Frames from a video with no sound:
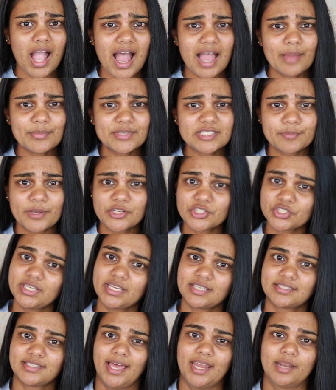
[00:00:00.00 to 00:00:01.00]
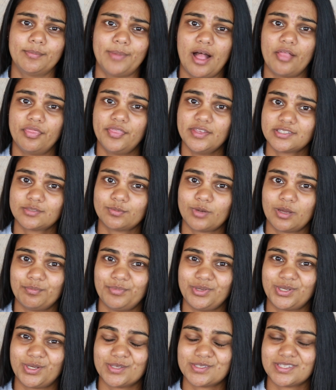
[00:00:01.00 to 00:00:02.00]
I'm especially excited about this
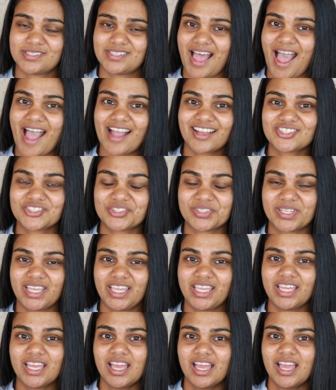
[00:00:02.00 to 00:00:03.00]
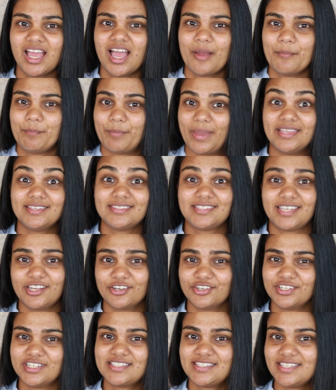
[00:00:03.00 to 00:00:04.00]
one because it's actually based
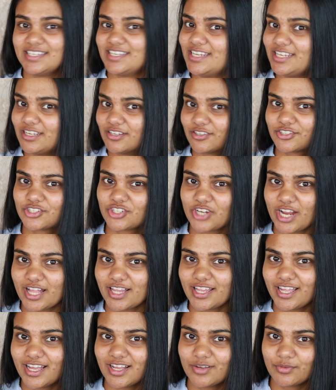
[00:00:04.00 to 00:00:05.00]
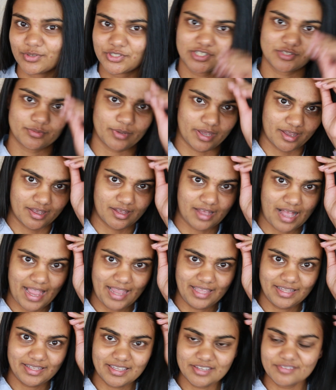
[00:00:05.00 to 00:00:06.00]
here in Sydney, Australia, which is where
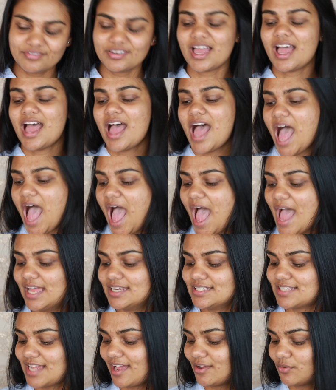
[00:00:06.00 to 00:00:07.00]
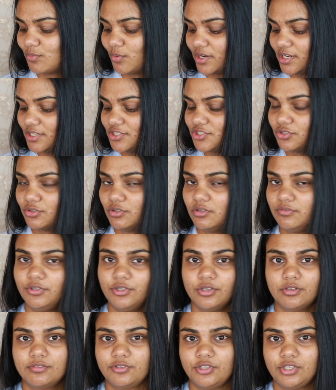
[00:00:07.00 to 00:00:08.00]
I live, and I wanted to
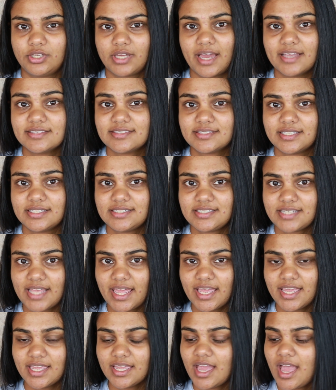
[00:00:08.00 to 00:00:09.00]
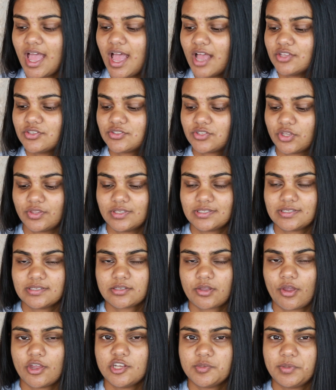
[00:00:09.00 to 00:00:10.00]
review it for you guys today. So this
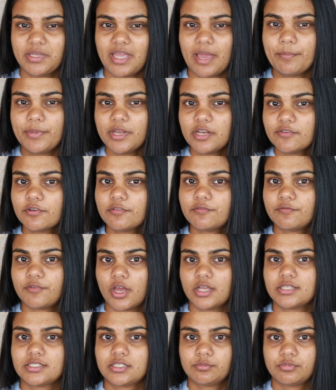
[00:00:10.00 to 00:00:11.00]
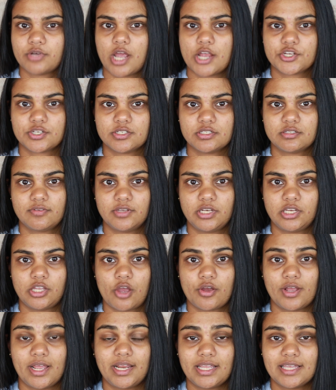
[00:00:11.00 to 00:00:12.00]
is going to be a bit of a first impressions
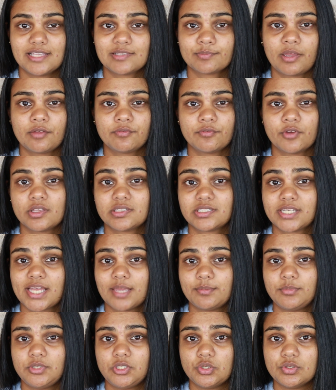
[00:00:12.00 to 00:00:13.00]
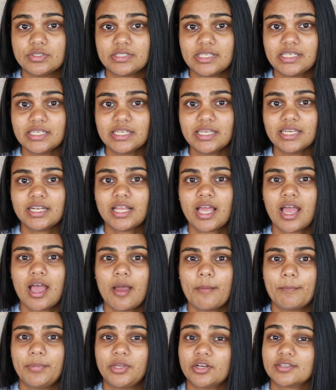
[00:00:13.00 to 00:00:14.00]
video. It is my first time using it
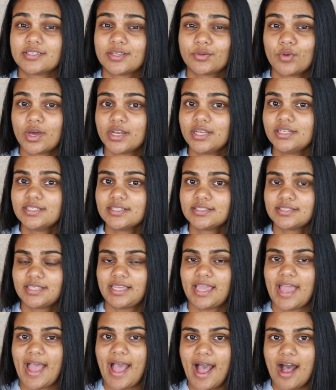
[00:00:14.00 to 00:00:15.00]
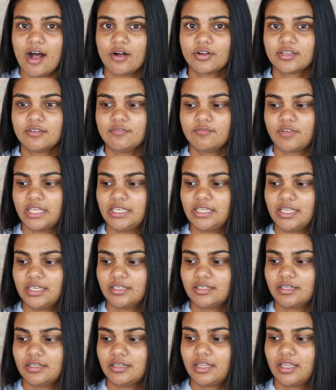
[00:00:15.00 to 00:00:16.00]
because I wanted to see how
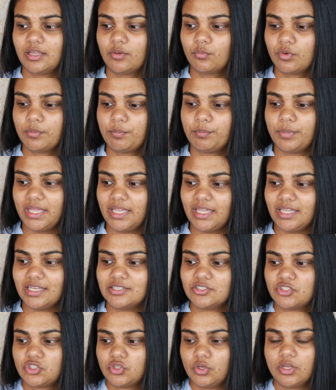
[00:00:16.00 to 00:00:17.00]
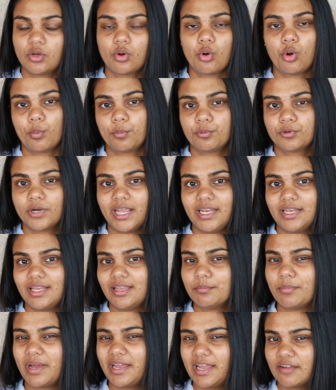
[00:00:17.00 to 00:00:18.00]
convenient it would be to incorporate
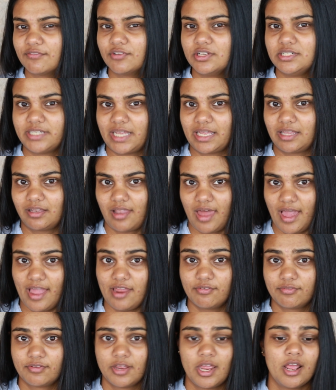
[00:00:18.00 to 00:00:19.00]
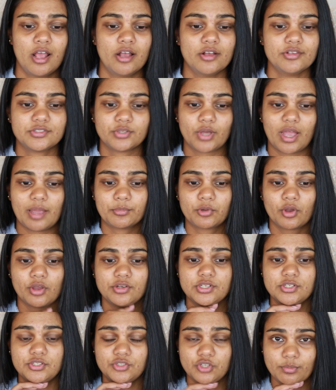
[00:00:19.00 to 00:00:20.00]
in my everyday life. So I'm
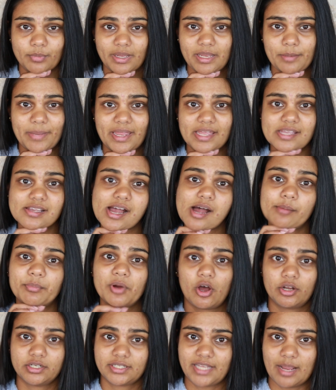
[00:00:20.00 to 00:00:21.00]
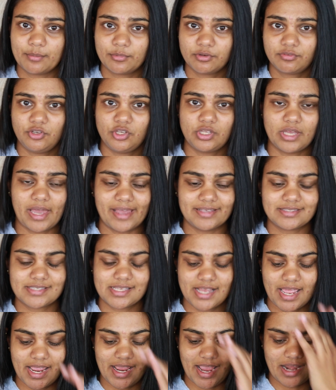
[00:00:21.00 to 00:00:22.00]
going to do my makeup on camera for you guys
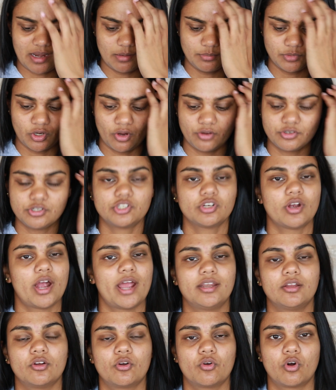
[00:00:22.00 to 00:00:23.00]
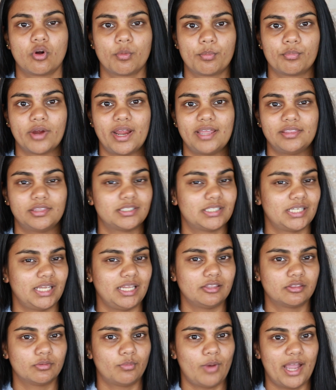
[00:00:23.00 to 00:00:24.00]
today, and I'm going to try and incorporate the
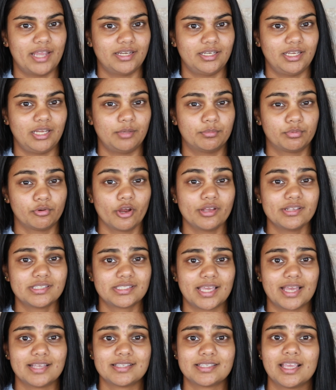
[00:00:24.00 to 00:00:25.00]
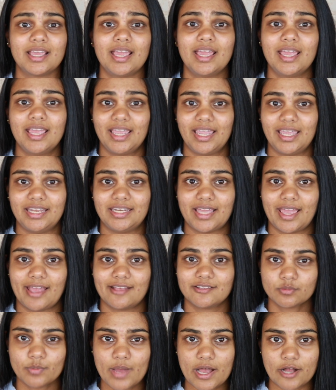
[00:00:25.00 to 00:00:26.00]
teeth whitening process in it
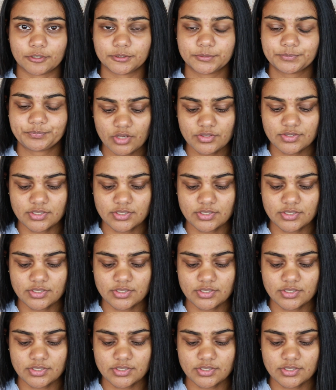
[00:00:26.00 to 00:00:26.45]
as well.